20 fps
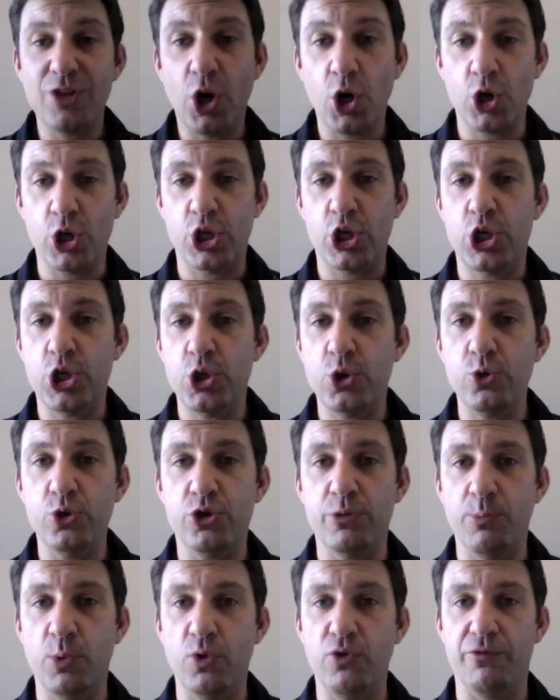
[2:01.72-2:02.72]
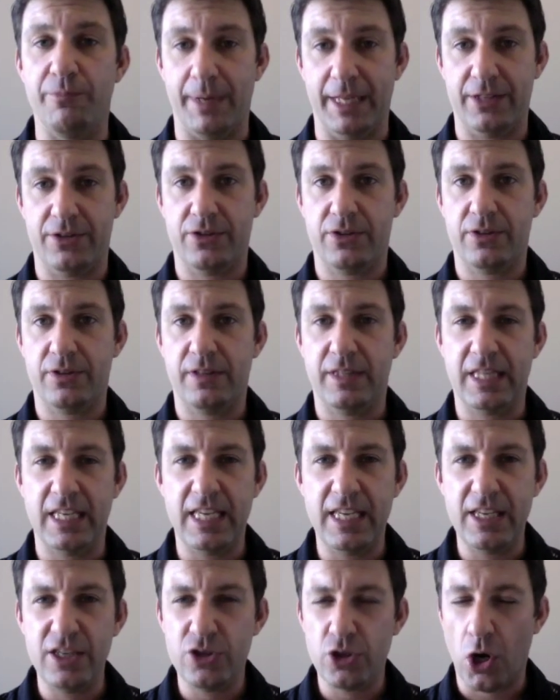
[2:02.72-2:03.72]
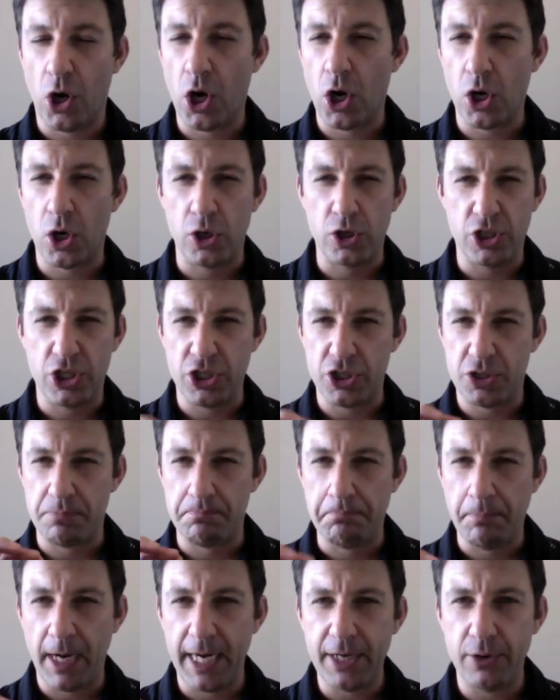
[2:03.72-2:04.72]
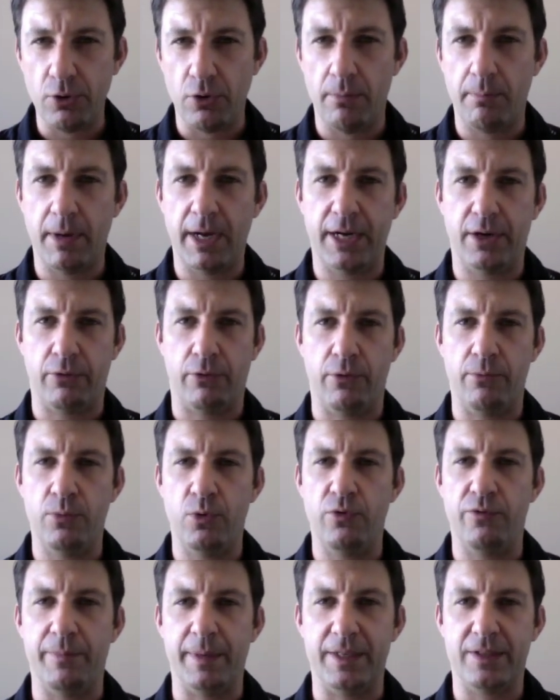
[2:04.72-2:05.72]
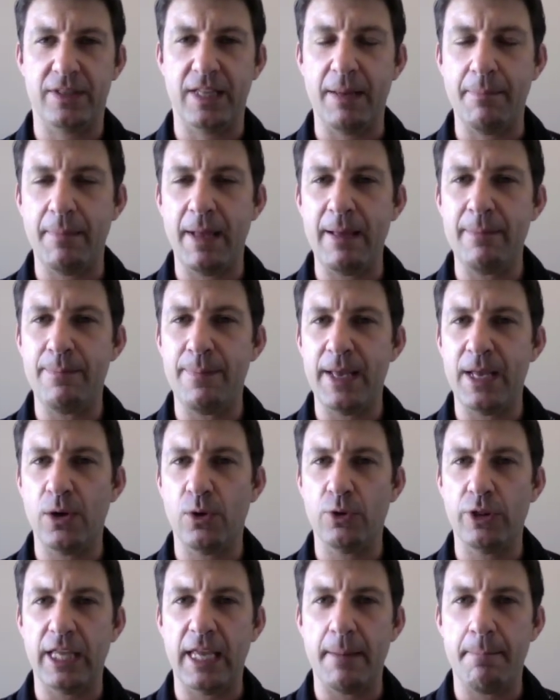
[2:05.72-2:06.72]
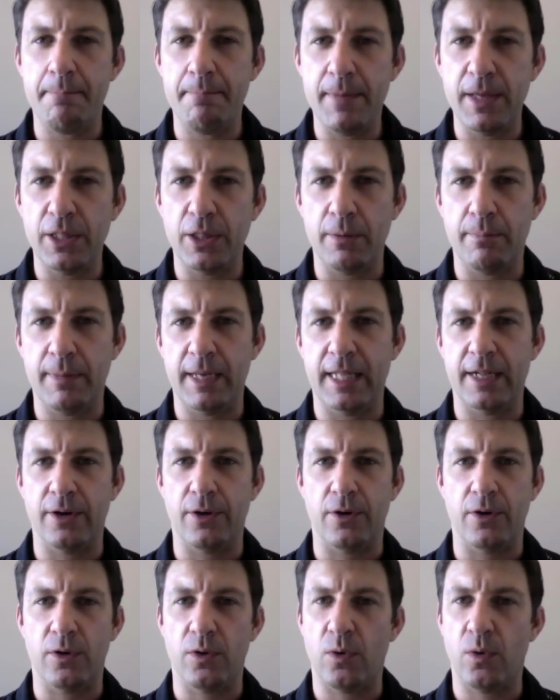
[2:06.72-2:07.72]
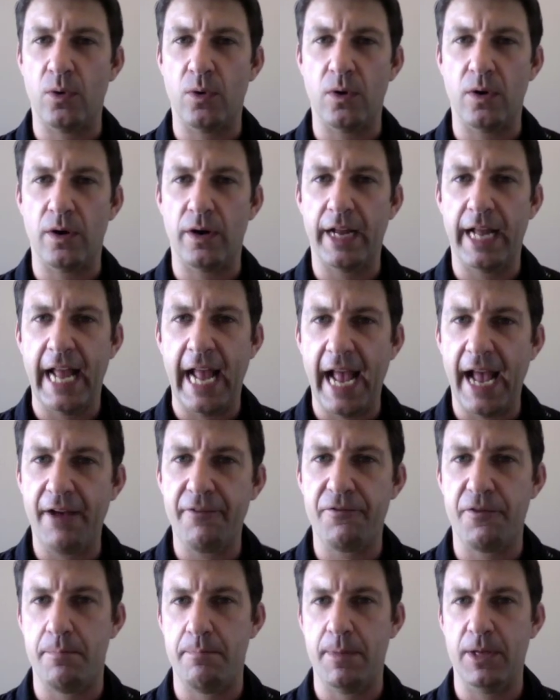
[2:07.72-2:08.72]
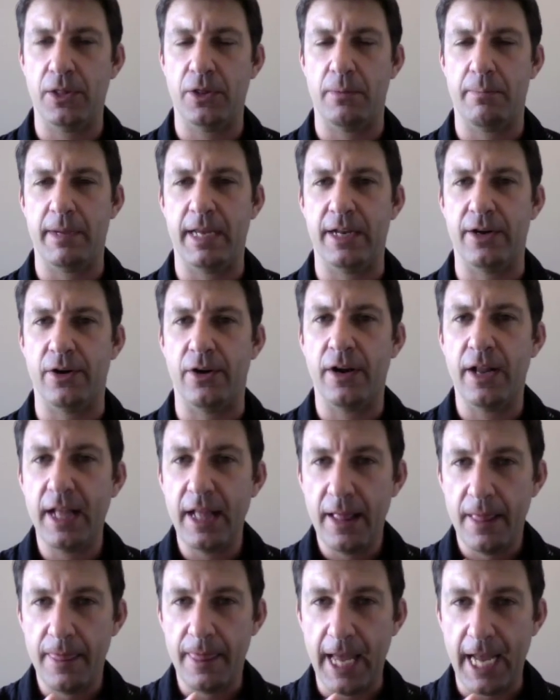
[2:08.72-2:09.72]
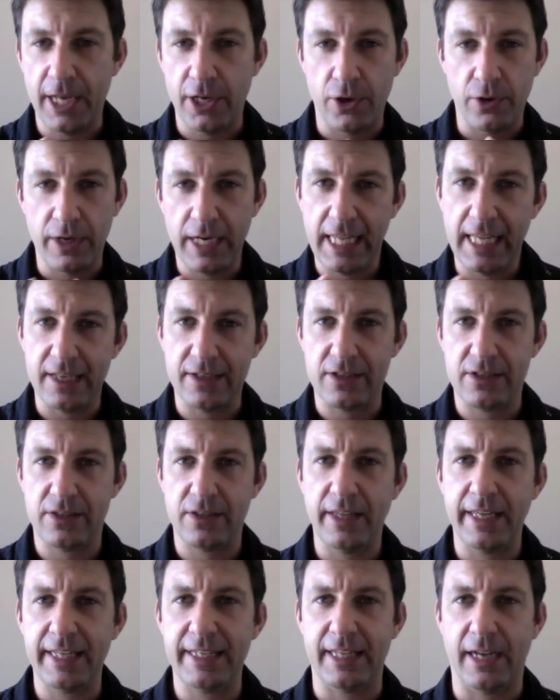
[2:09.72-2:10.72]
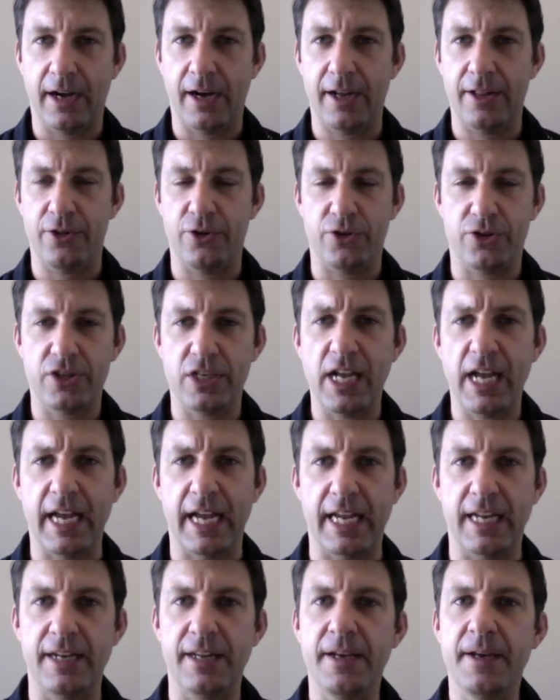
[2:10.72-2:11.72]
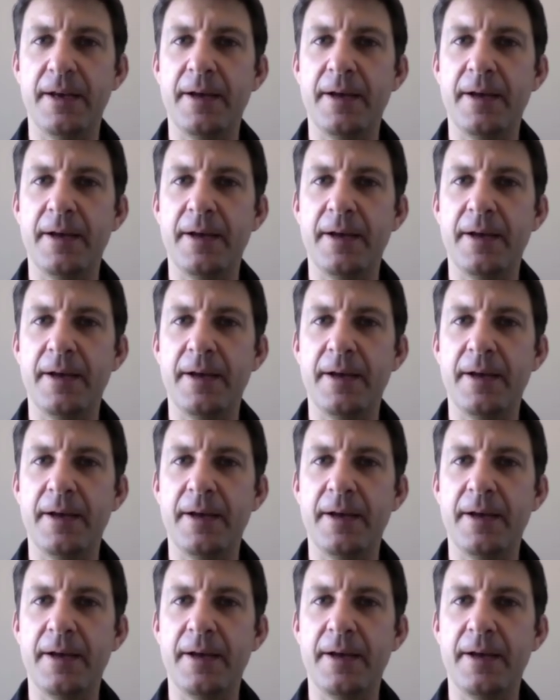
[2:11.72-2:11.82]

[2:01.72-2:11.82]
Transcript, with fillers: aren't huge movements. These are just micro, micro movements. They may be only a millimeter or a half a millimeter that your knee is slid to either side.